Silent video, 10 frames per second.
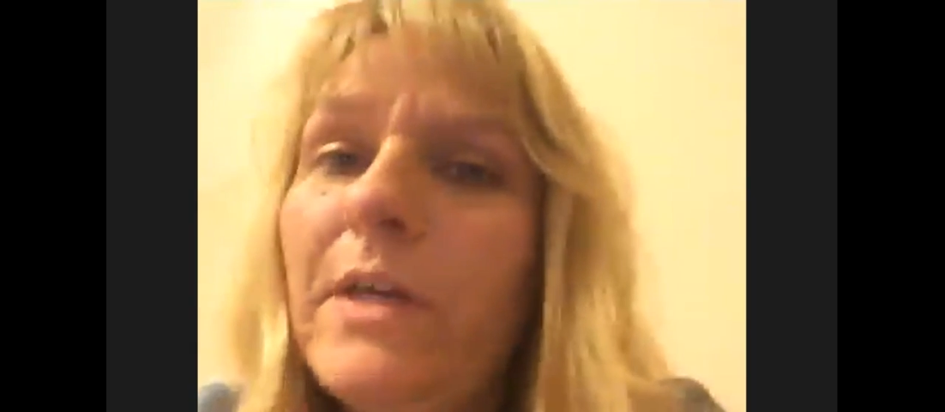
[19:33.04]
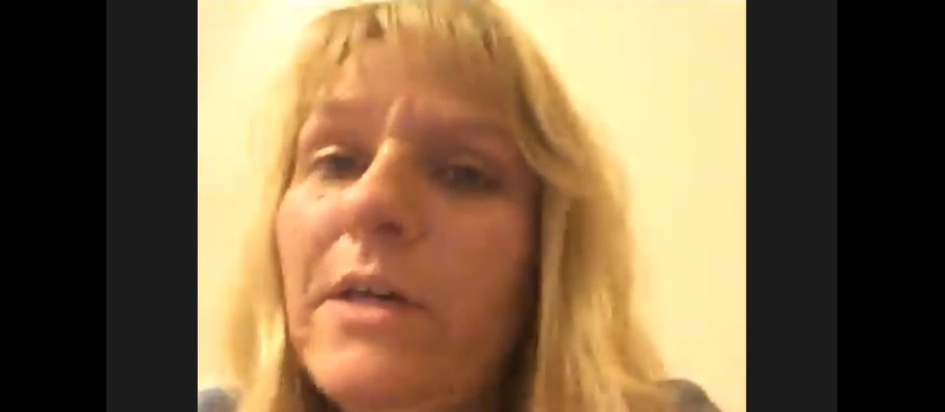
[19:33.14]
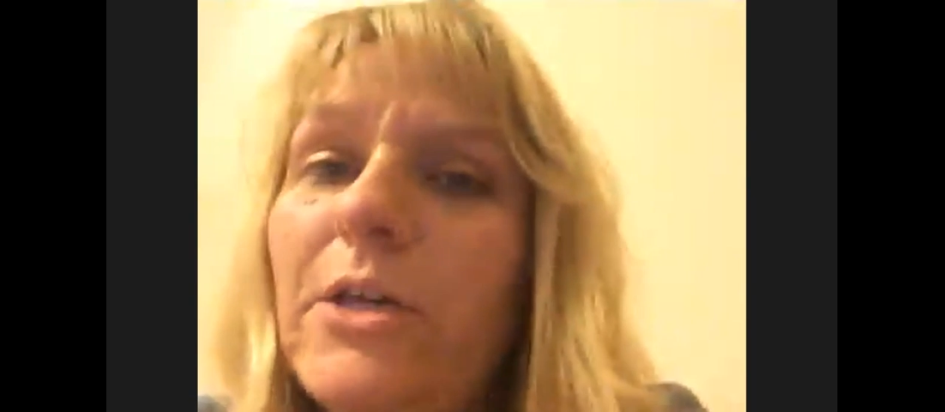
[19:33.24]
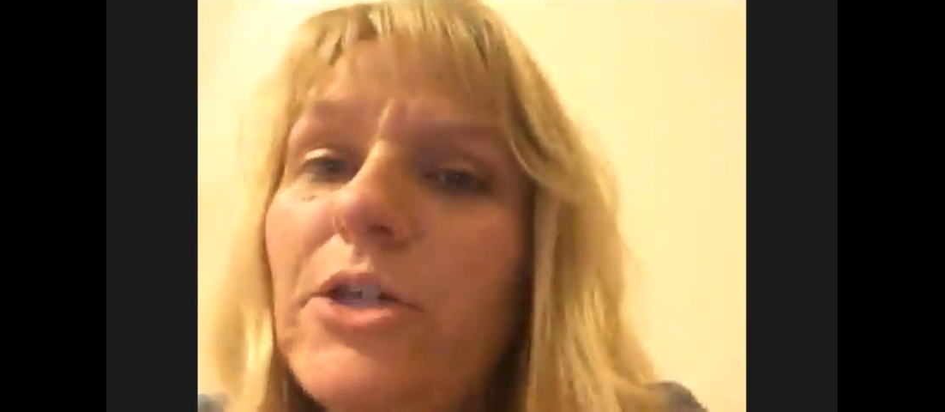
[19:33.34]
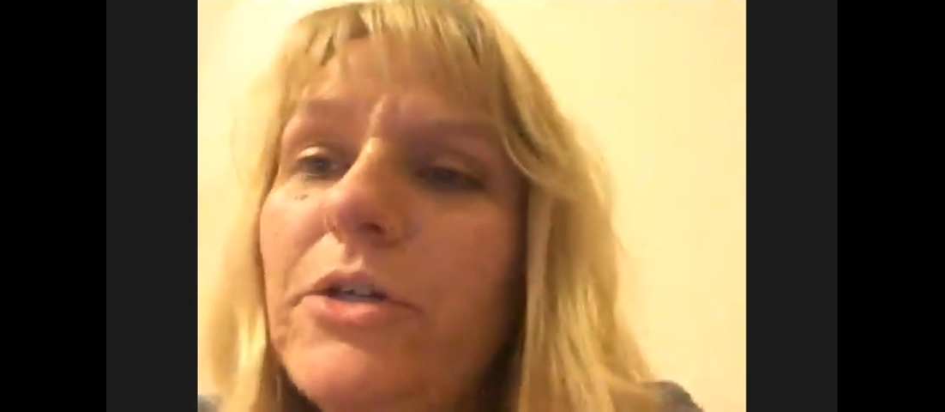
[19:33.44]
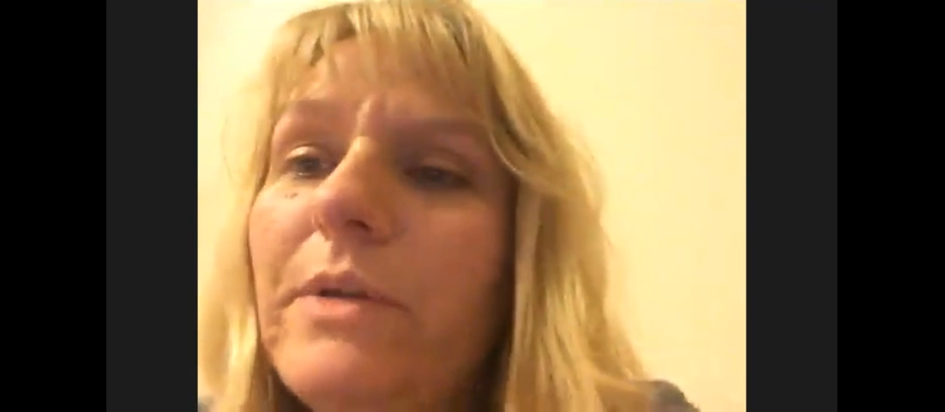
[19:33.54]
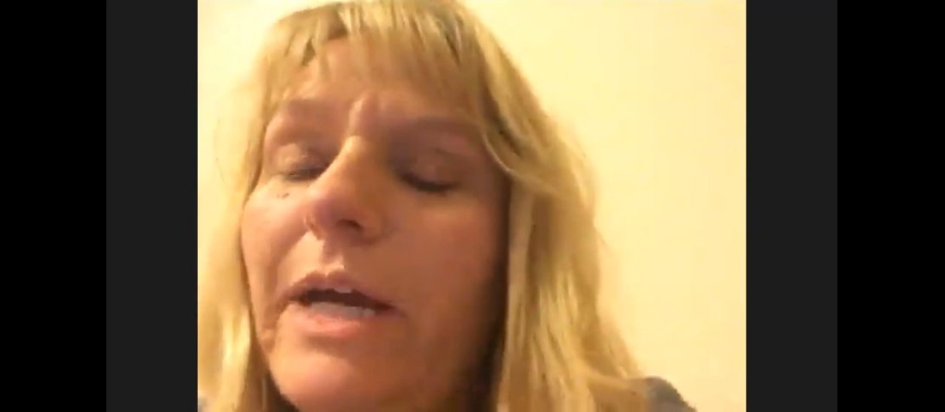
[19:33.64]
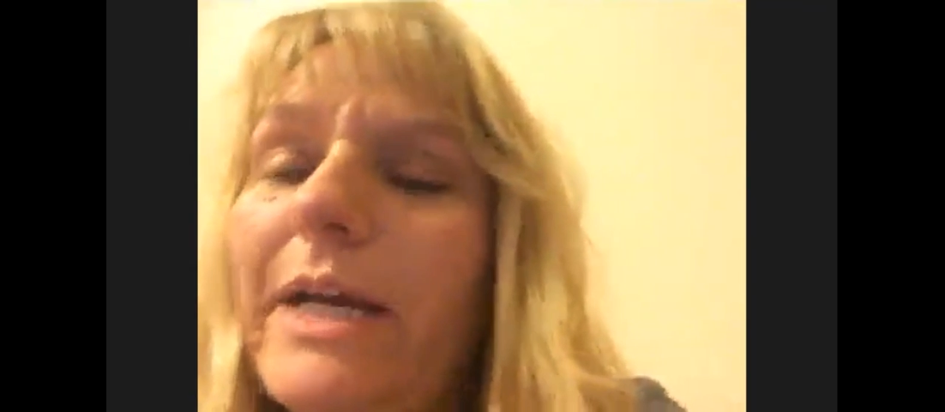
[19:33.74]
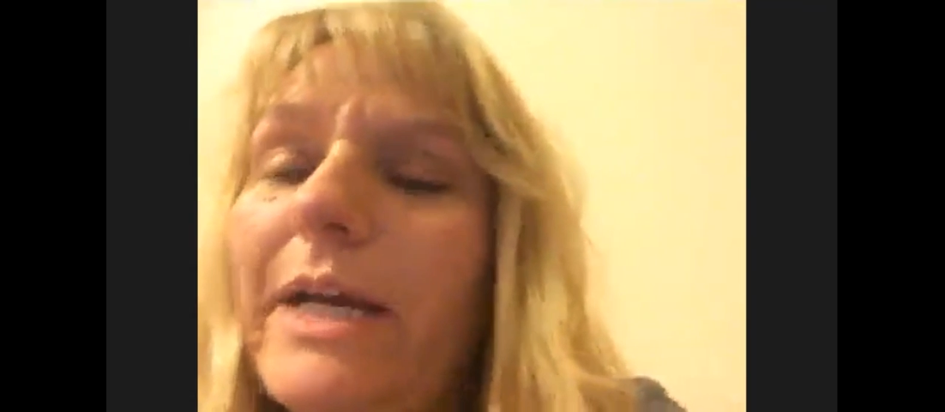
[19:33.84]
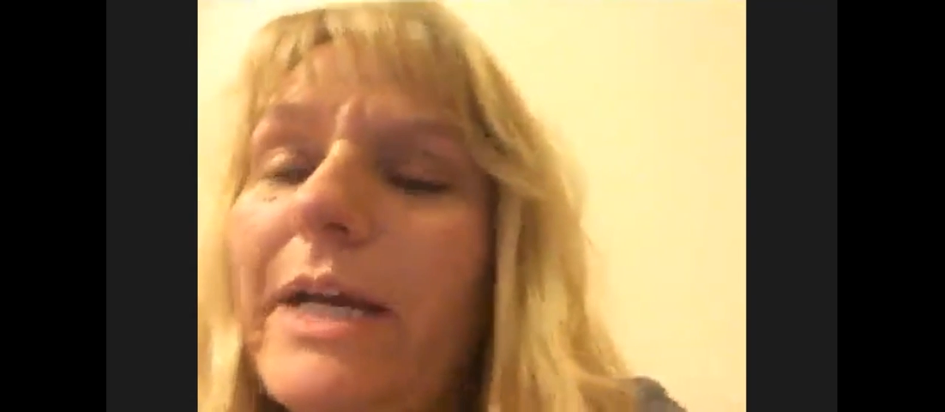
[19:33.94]
Shoot, I
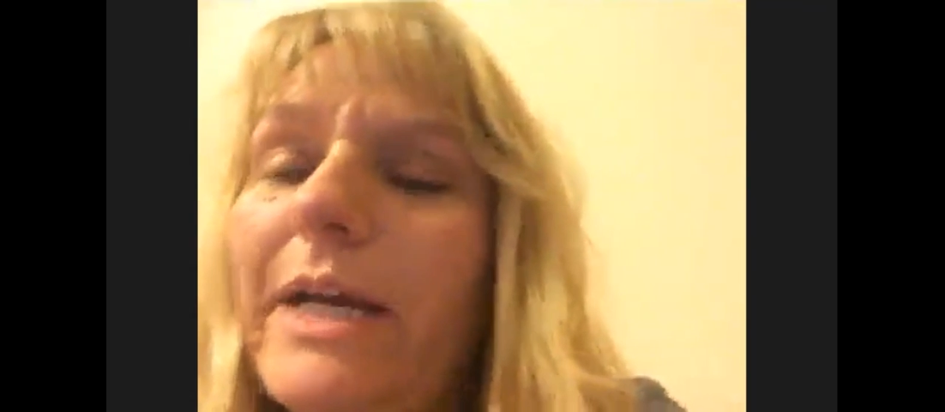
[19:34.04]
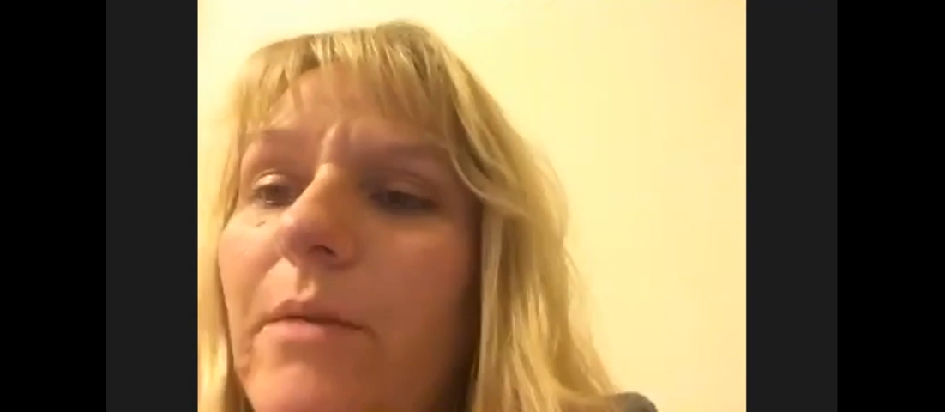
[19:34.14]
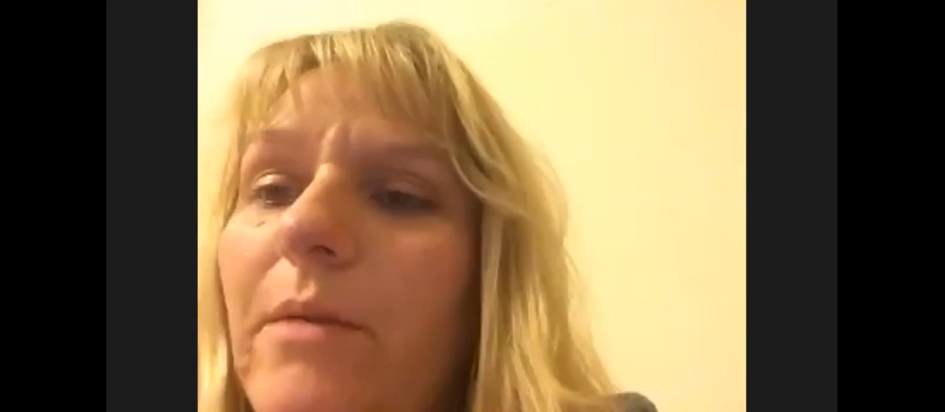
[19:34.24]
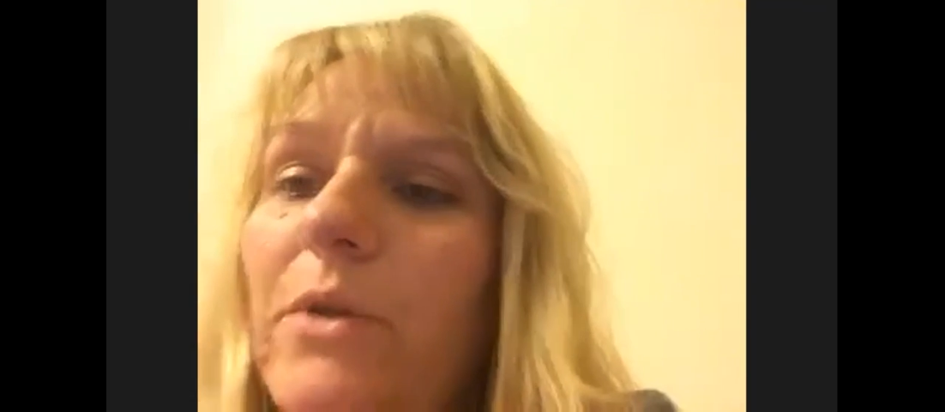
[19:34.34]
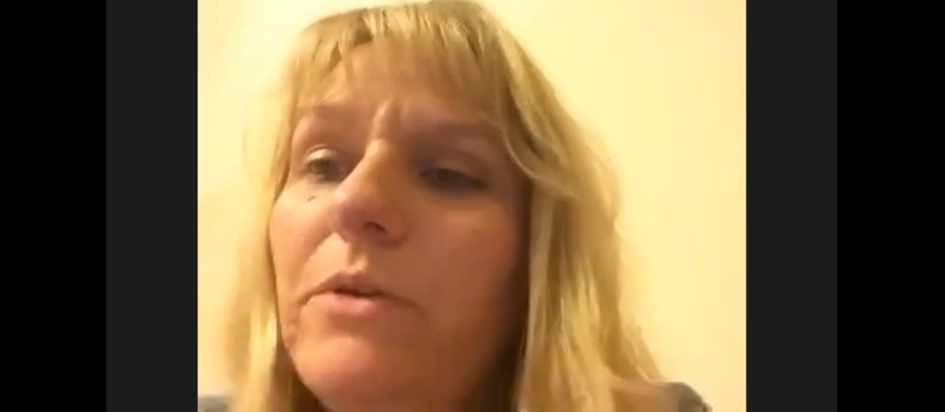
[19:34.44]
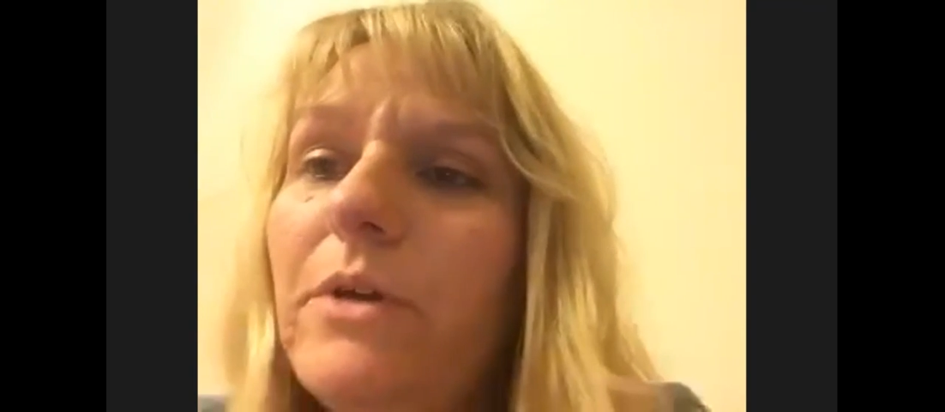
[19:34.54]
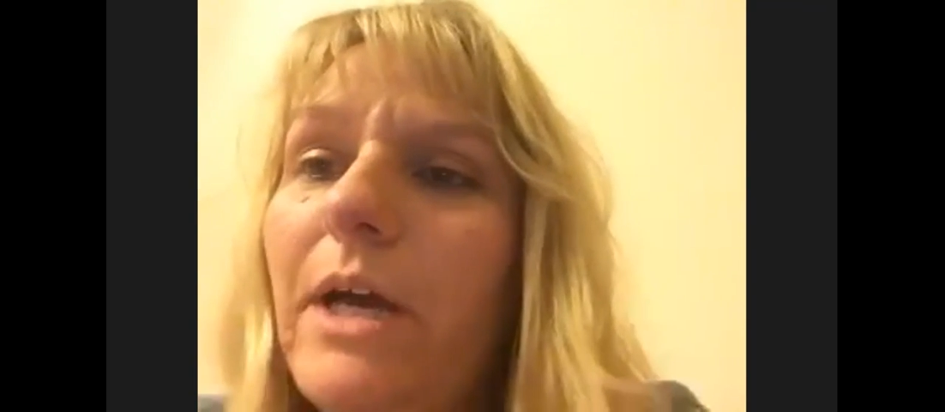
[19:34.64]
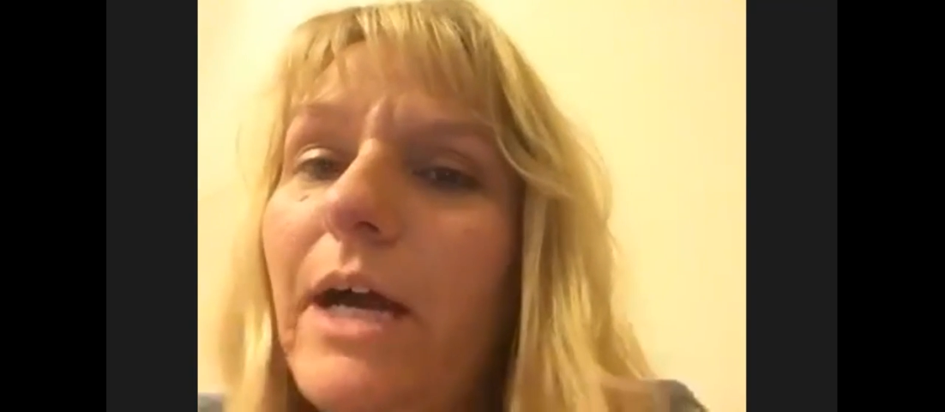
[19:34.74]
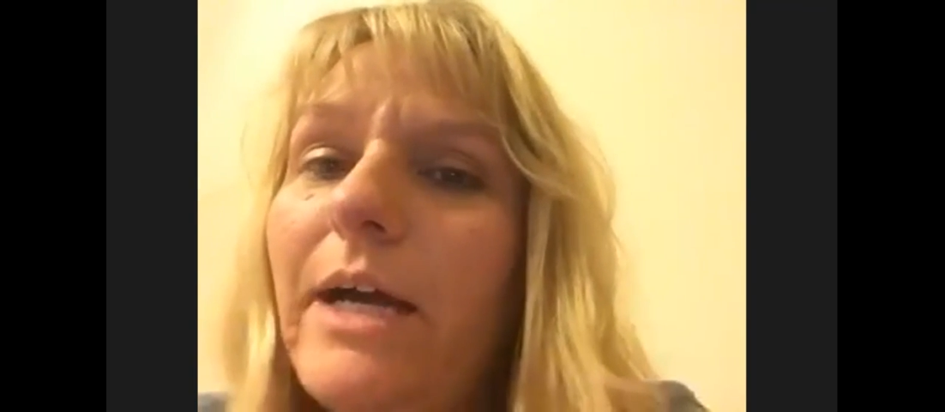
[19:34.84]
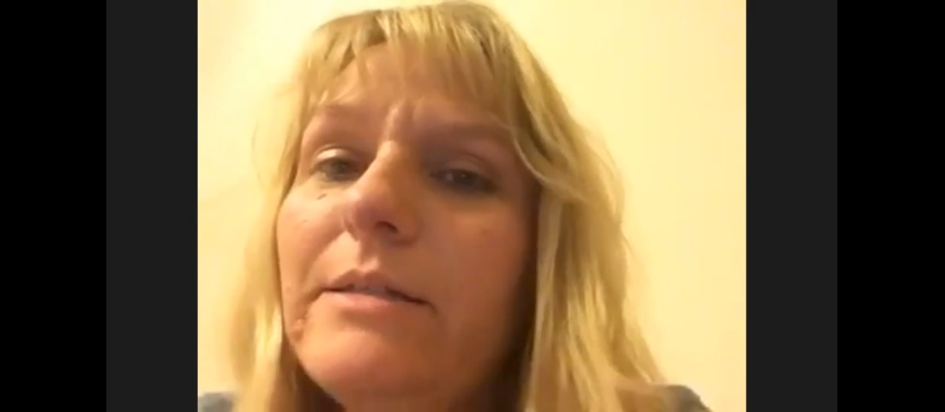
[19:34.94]
cannot unmute you
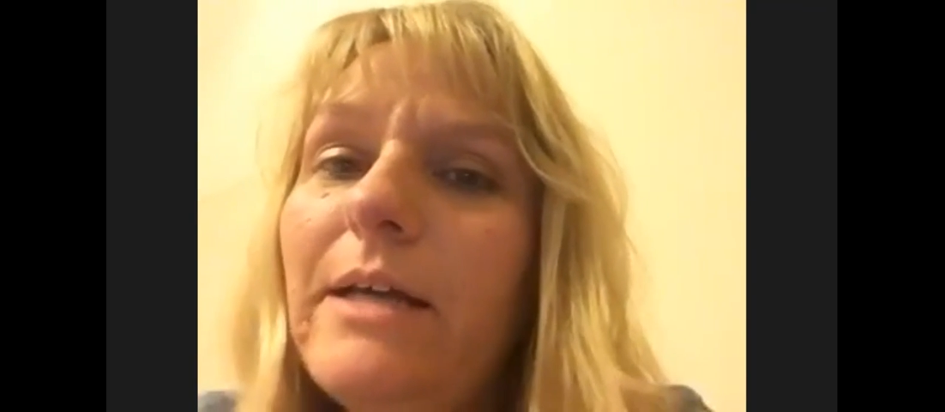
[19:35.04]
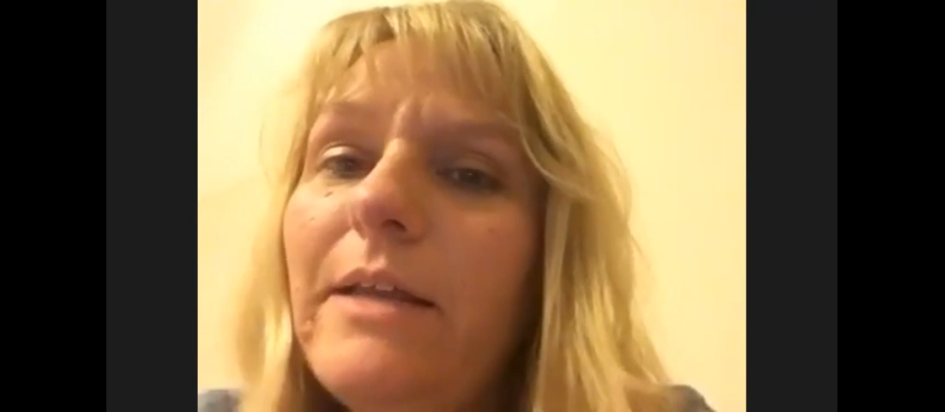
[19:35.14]
guys.